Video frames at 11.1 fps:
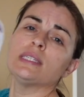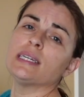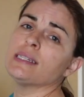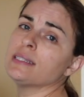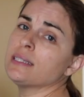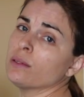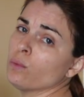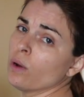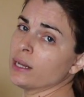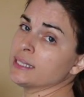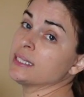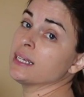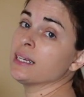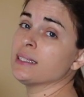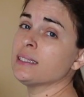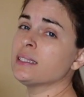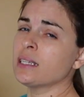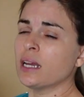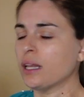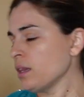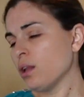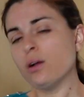its and what's its
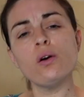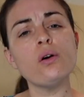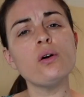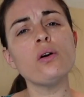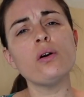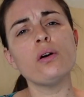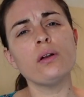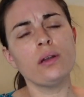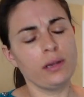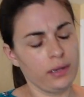galore.